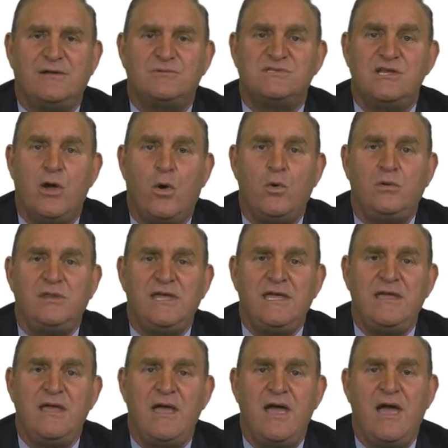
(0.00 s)
It was the
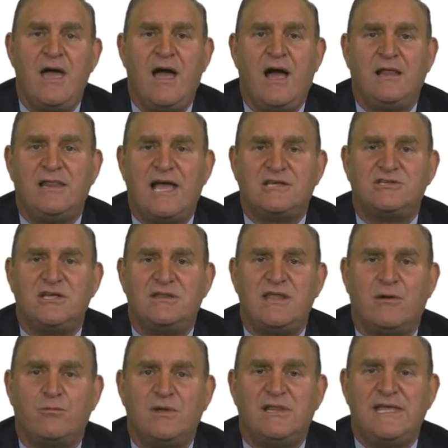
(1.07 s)
only election
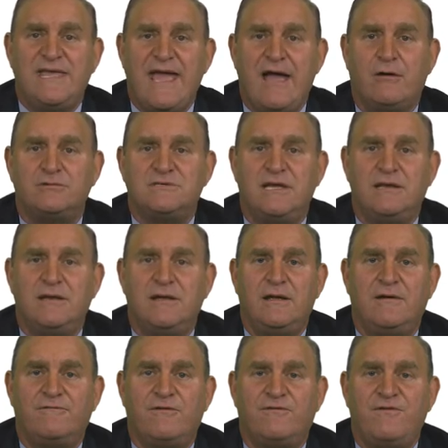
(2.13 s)
that really counted
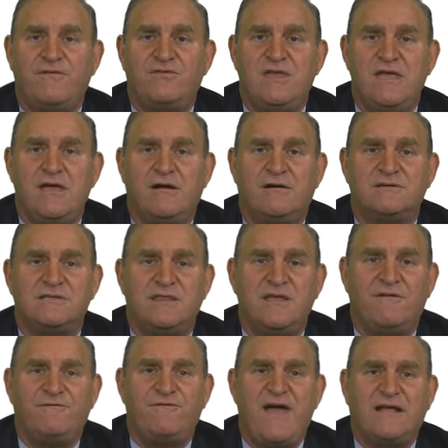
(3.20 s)
for 50 years. And the
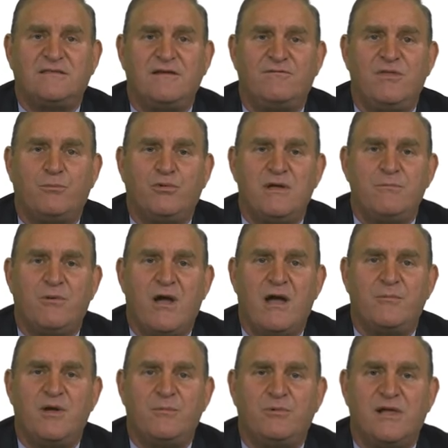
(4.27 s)
effect of the pre
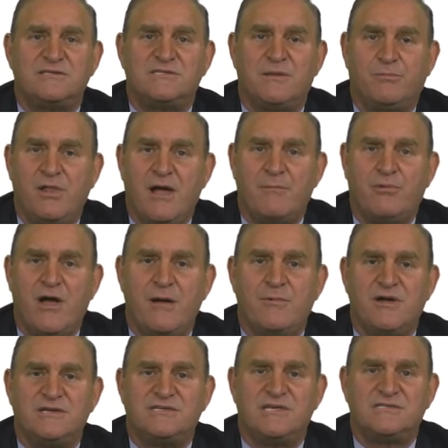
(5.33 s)
primary plus the
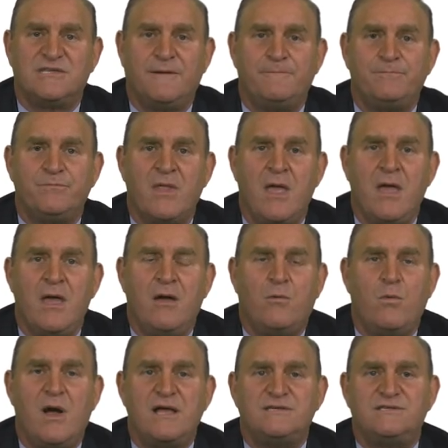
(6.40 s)
primary system
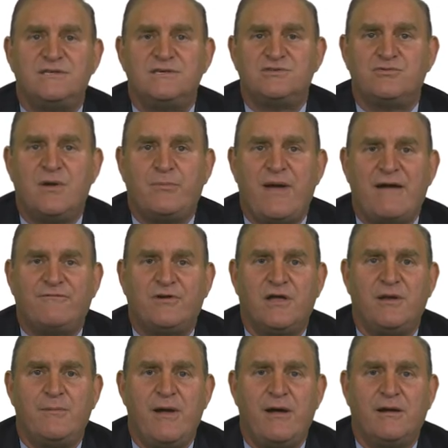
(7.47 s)
was to strip
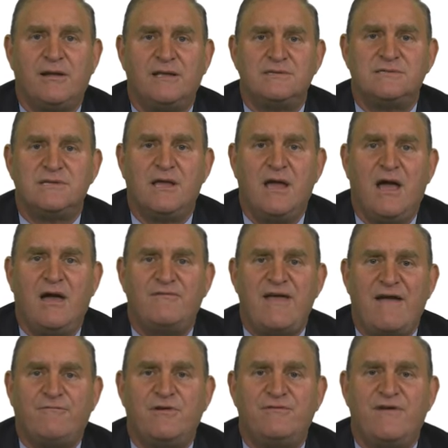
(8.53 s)
African Americans of
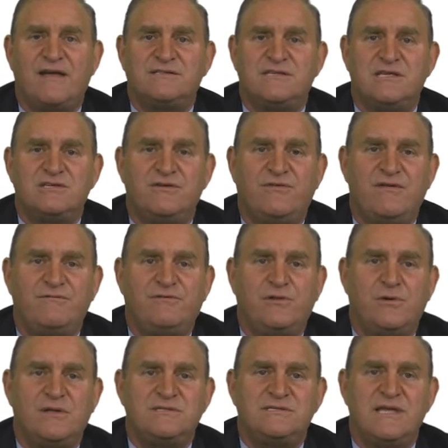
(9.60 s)
every vestige of
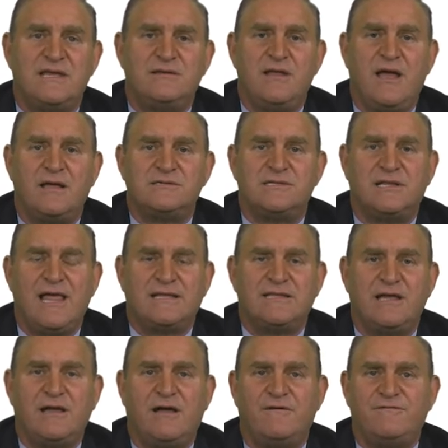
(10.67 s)
influence in
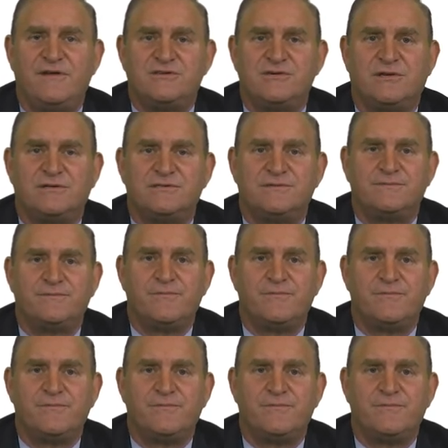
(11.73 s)
selecting officials.